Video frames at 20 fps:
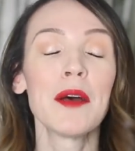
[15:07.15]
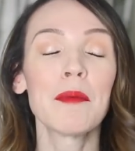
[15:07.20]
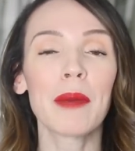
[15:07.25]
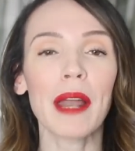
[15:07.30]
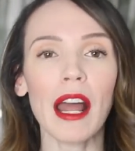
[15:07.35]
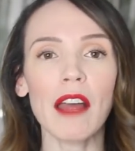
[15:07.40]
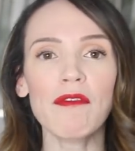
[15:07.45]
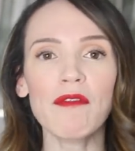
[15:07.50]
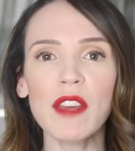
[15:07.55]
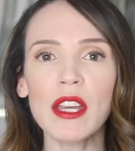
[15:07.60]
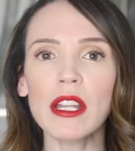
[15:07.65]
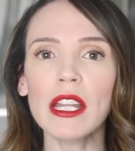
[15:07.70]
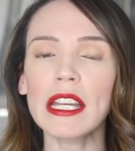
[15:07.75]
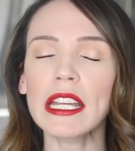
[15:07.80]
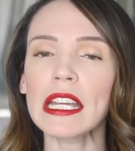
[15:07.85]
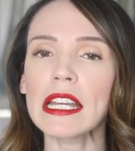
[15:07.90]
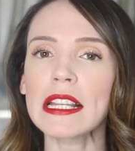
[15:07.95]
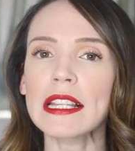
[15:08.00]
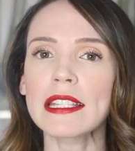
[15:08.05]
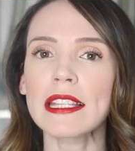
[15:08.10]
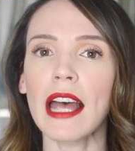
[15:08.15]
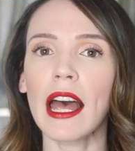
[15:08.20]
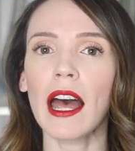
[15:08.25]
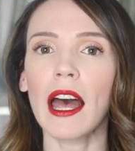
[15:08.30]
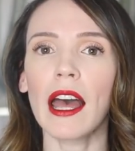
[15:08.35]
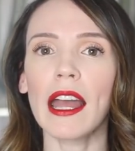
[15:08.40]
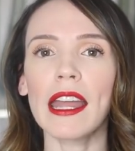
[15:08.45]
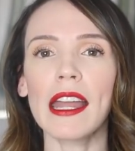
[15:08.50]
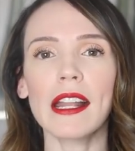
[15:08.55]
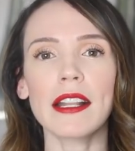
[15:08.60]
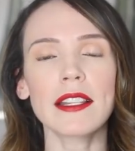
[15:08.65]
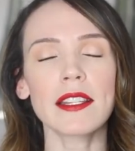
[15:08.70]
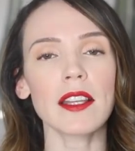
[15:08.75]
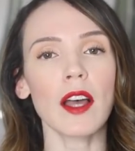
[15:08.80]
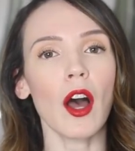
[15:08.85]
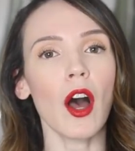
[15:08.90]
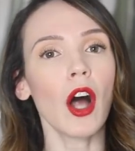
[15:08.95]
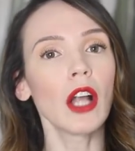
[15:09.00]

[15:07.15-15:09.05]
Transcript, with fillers: But I feel like it's a, it's